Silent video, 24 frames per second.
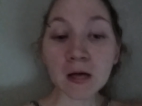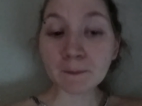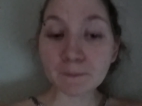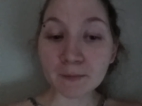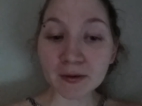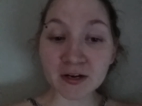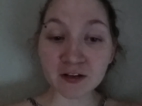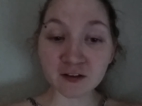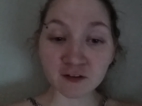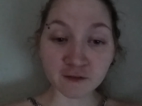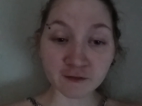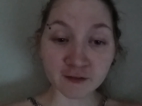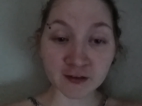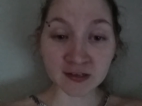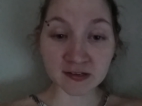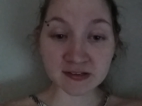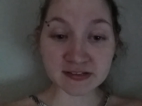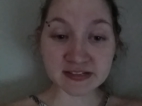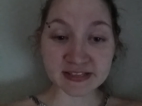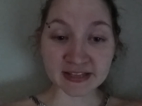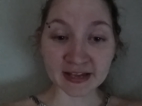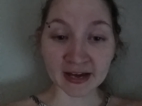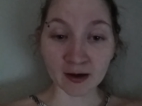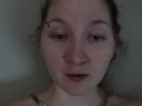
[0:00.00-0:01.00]
But it
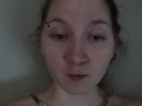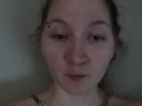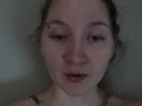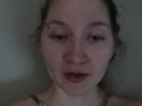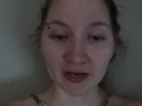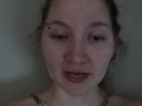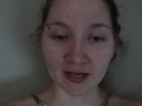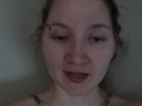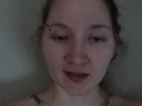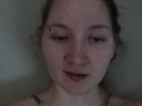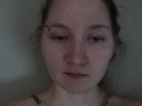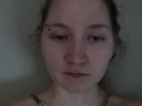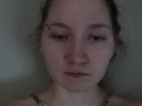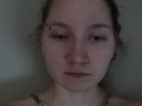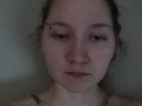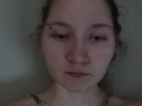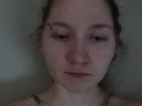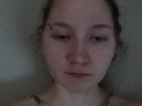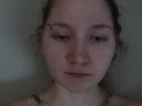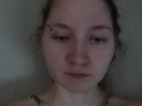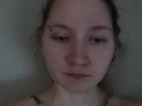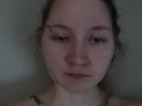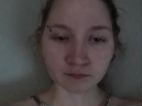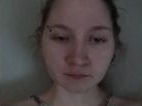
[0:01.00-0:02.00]
feels that way.
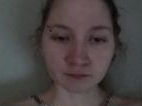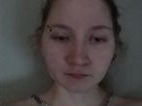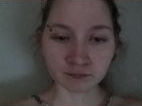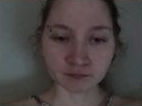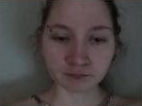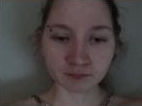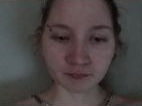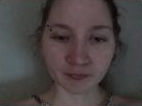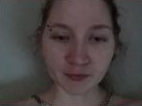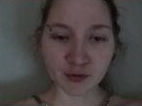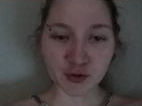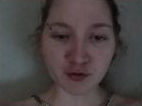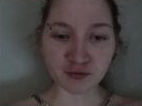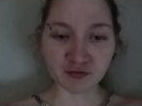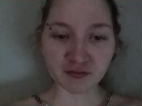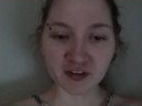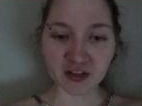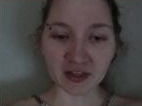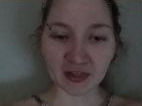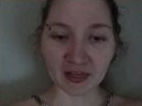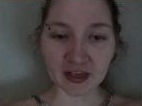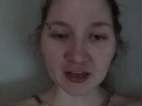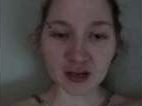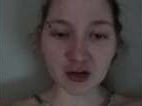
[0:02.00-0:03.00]
You
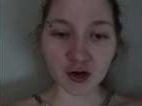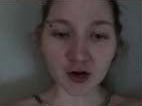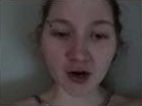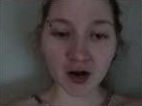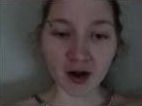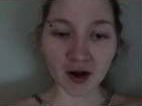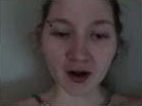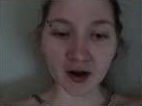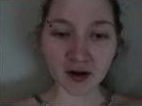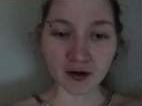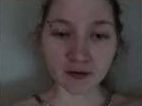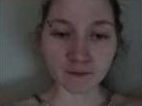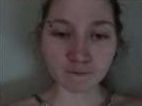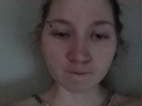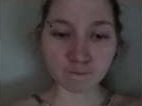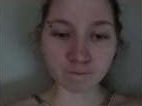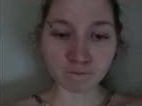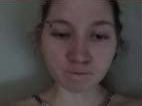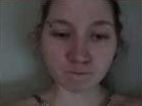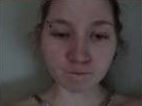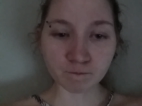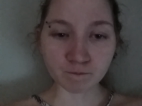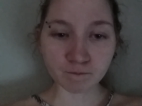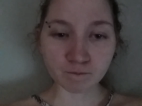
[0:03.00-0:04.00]
feel like your heart
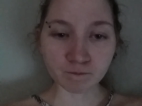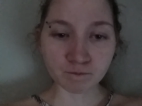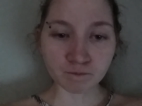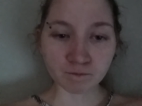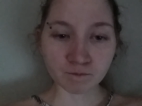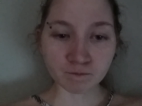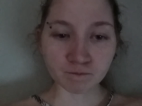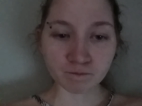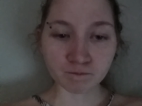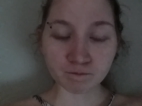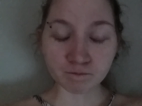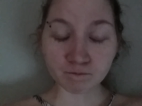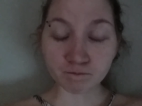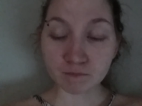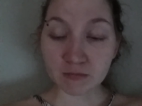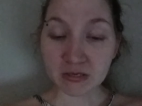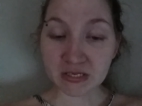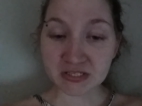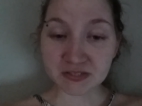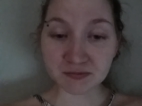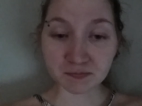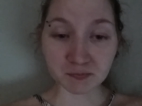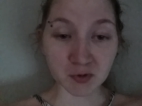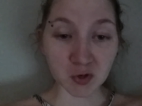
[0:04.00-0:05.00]

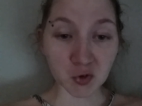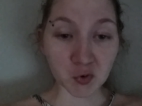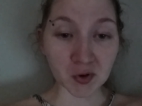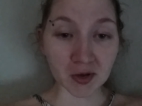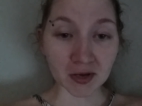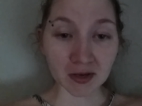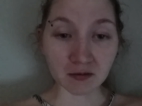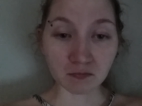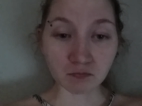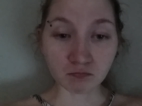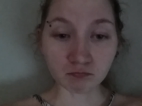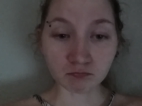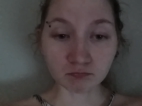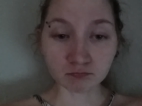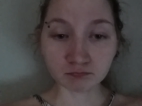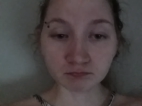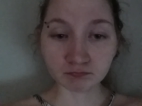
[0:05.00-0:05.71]
is broken.